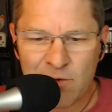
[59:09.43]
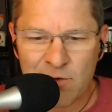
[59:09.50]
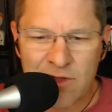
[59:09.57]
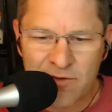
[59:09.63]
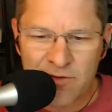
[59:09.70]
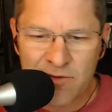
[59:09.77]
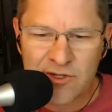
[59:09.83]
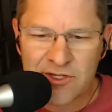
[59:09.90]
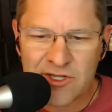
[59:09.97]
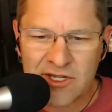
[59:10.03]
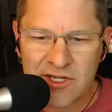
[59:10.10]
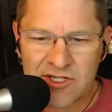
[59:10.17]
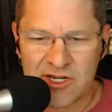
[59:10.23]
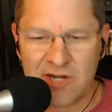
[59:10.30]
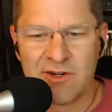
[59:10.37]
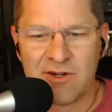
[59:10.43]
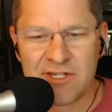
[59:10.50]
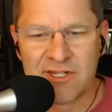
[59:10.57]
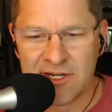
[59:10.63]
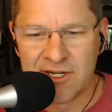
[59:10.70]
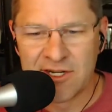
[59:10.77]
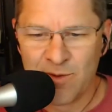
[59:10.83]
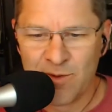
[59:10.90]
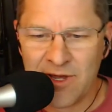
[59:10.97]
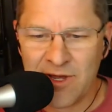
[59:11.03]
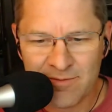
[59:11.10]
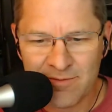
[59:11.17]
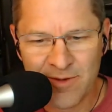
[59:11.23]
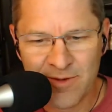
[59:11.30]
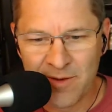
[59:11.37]
of the first things Sarah said to me
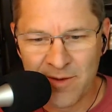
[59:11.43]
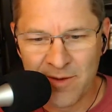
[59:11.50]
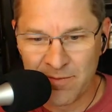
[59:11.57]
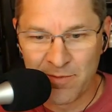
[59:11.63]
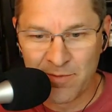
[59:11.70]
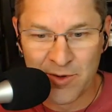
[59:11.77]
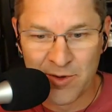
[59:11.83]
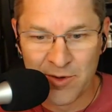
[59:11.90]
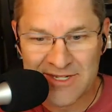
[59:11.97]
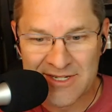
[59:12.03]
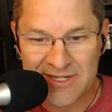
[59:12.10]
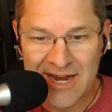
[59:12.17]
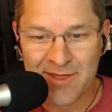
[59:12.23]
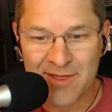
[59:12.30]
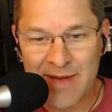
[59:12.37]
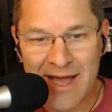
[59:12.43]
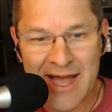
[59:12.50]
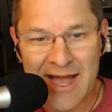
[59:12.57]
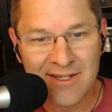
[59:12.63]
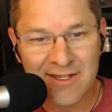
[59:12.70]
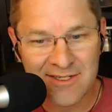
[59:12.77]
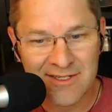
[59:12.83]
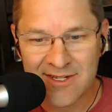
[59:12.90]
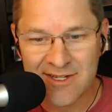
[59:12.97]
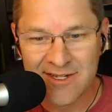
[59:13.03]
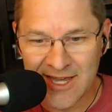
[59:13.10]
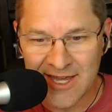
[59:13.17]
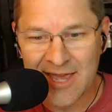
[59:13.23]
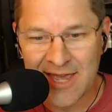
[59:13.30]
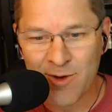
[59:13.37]
when I pulled this out of the box, because I
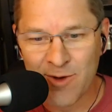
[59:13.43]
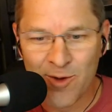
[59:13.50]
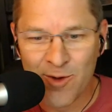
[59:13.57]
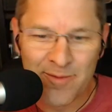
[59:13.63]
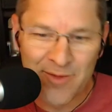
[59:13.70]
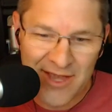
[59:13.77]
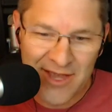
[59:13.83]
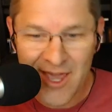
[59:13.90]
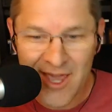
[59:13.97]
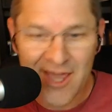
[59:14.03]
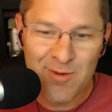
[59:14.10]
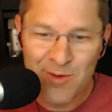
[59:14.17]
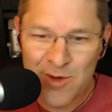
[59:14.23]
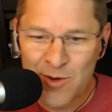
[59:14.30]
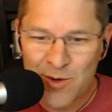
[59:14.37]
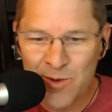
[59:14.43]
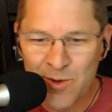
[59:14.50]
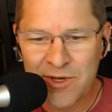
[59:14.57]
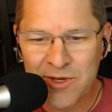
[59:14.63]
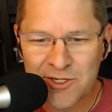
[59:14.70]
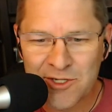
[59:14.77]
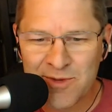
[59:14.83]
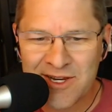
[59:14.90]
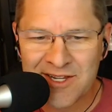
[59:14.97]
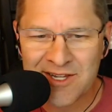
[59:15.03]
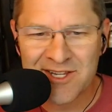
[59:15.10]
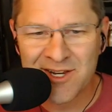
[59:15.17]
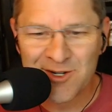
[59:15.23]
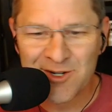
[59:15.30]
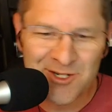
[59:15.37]
came home, I'm like, hey, we're going to replace your Media
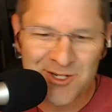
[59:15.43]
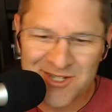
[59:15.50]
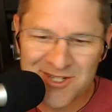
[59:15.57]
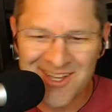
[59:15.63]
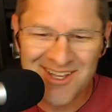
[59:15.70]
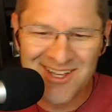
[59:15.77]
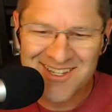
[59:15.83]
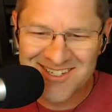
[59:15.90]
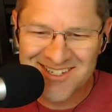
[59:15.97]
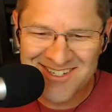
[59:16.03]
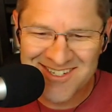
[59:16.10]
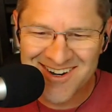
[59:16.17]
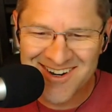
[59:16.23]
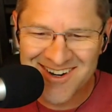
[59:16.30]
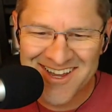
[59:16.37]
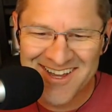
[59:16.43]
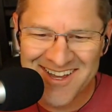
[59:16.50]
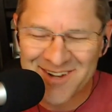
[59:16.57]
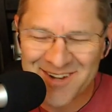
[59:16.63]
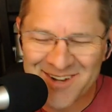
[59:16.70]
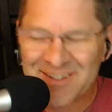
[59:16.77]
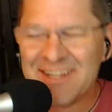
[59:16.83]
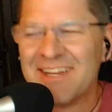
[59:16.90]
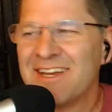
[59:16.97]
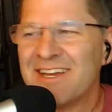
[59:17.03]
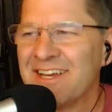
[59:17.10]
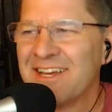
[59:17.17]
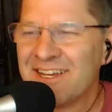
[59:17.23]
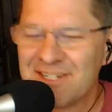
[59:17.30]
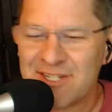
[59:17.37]
Center. She's like, oh, this is great.
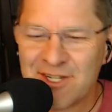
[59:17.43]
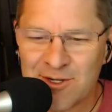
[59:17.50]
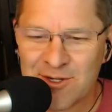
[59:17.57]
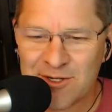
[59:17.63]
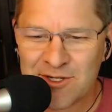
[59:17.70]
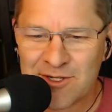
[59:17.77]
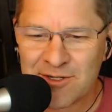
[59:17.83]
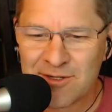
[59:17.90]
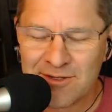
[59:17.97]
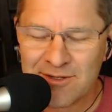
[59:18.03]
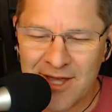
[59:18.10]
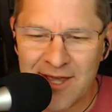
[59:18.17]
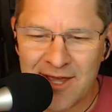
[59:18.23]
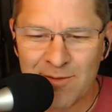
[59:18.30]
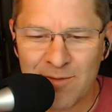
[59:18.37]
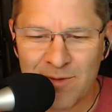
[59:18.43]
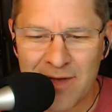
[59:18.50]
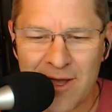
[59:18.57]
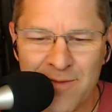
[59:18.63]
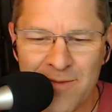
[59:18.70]
She goes, hey, how am